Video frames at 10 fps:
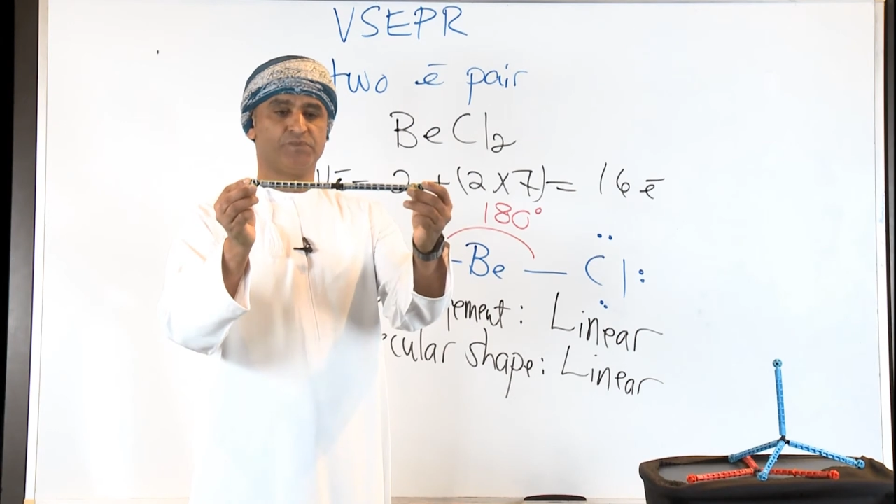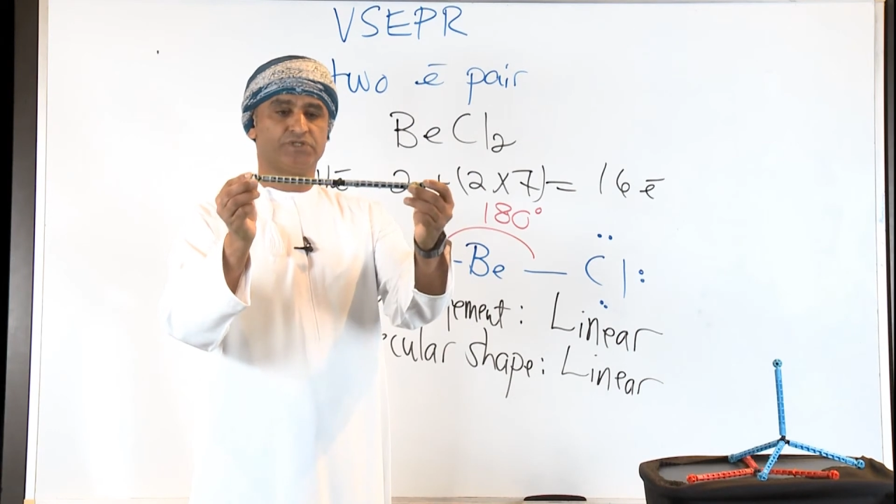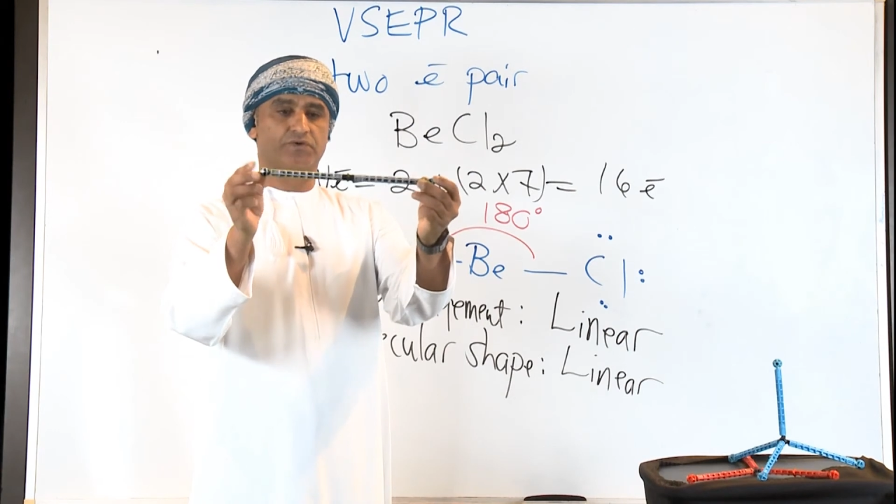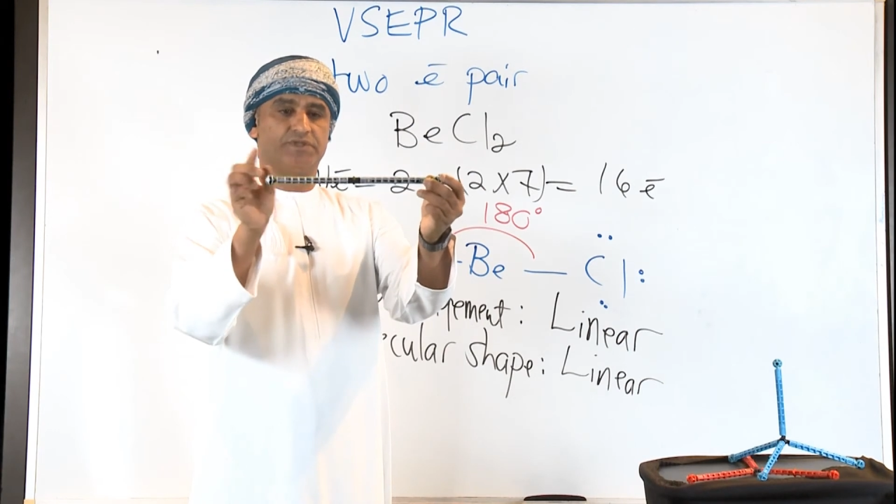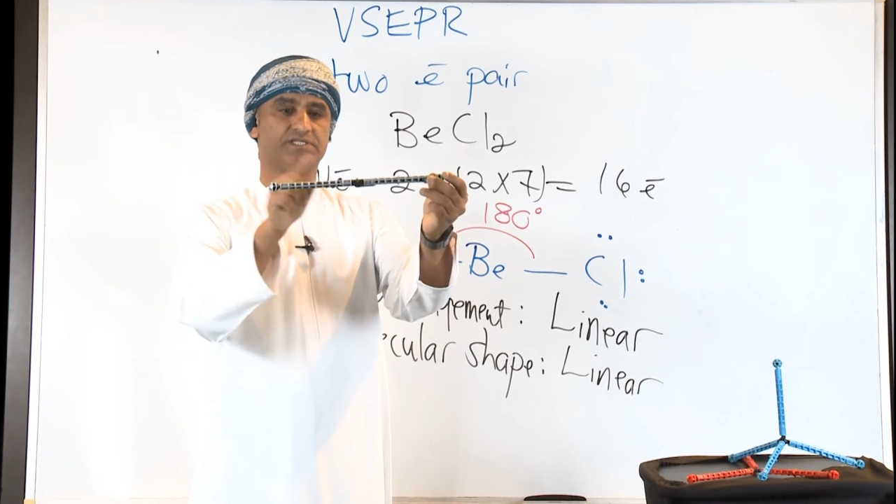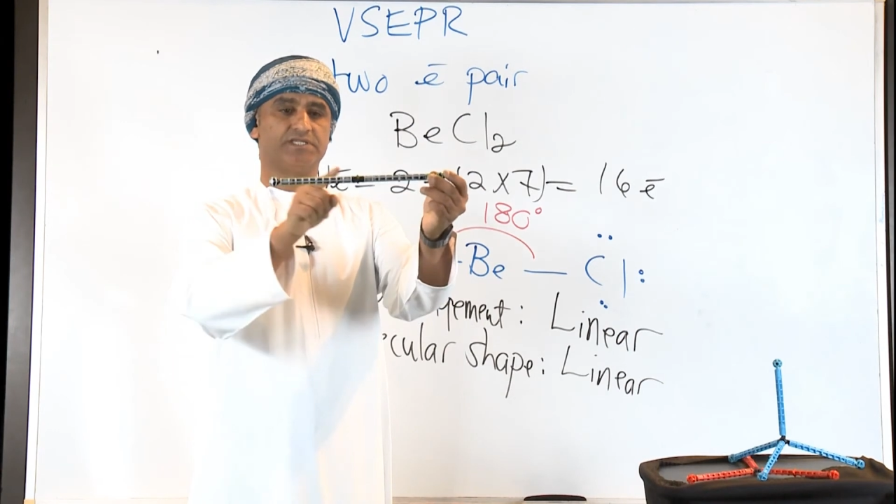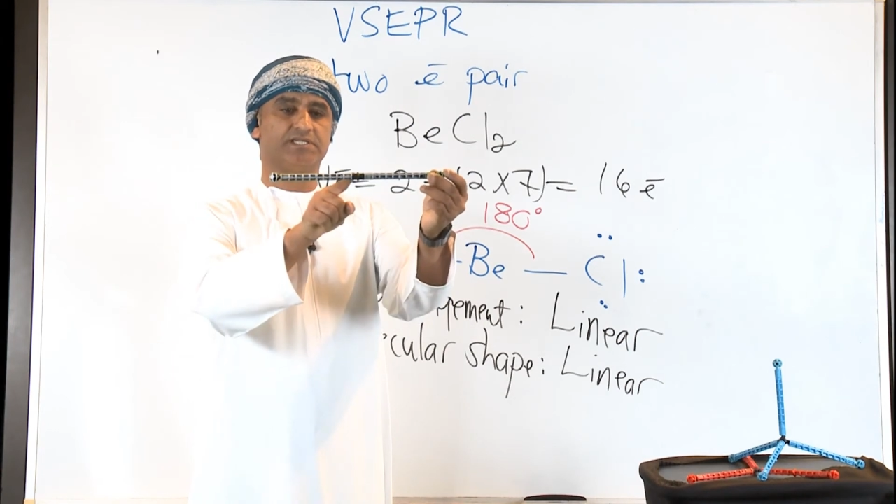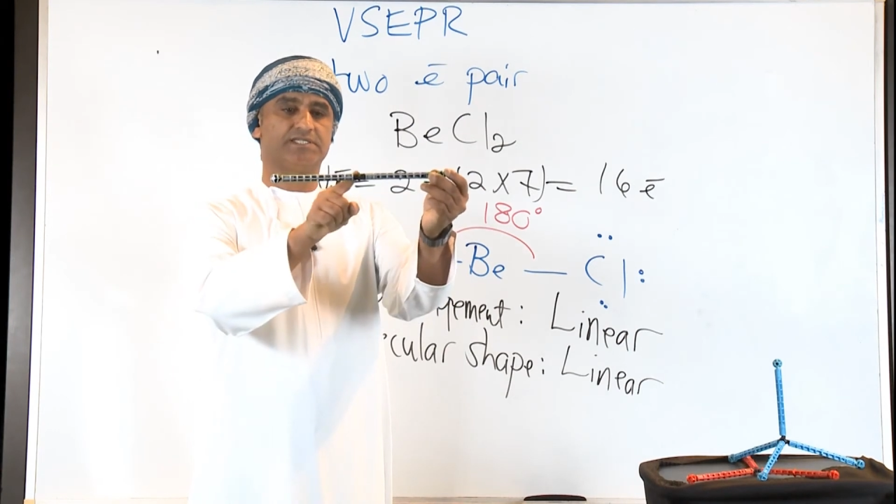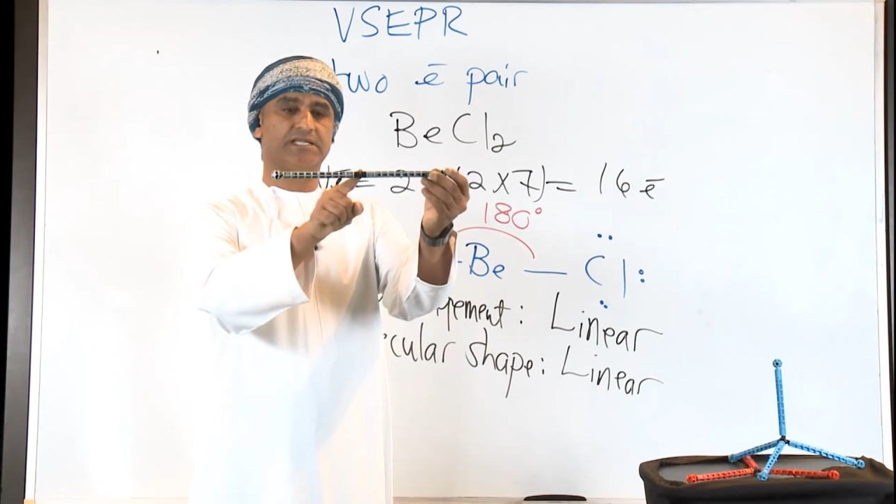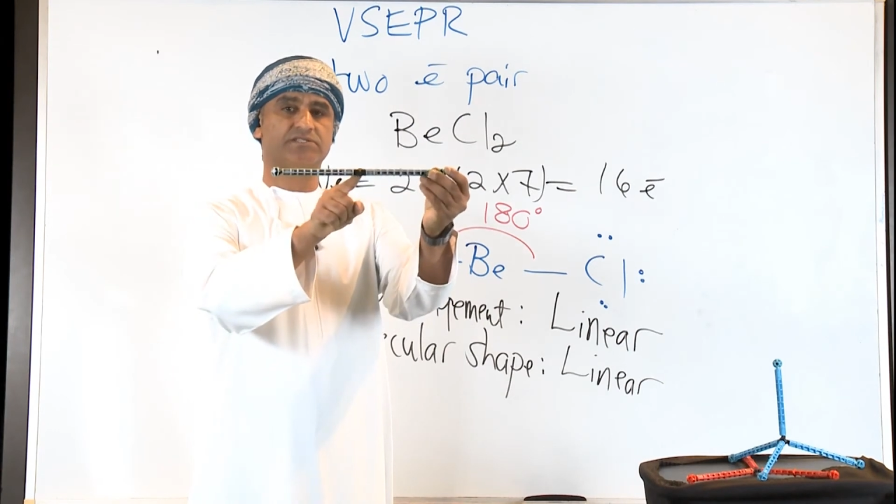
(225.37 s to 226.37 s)
So this is
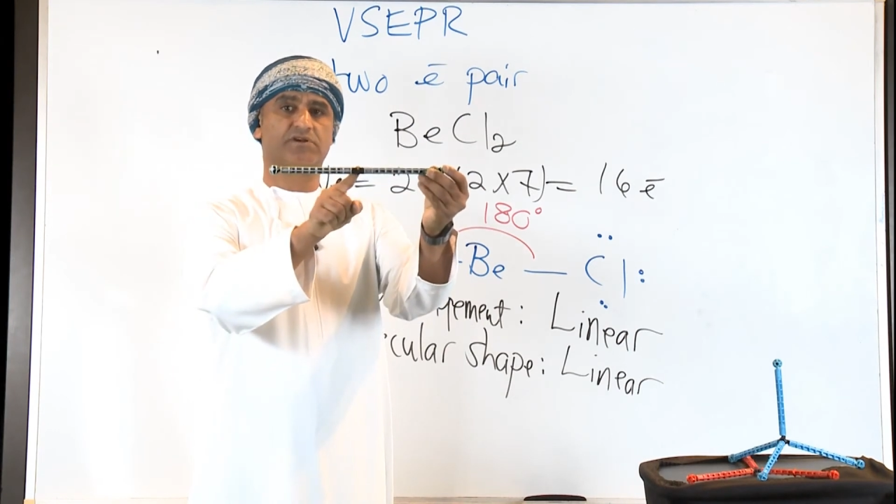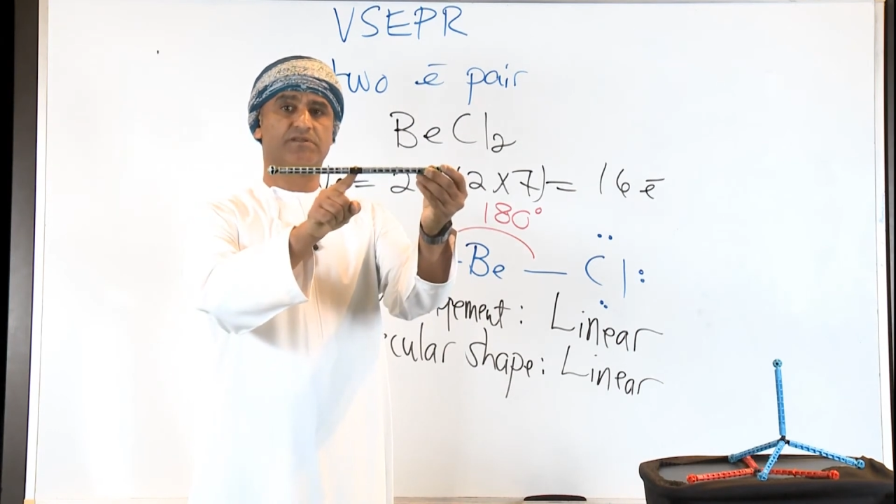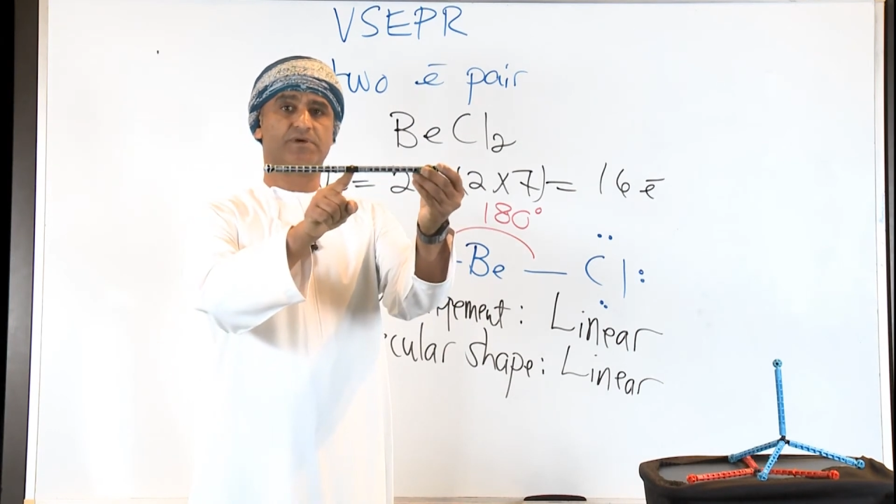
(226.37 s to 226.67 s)
the central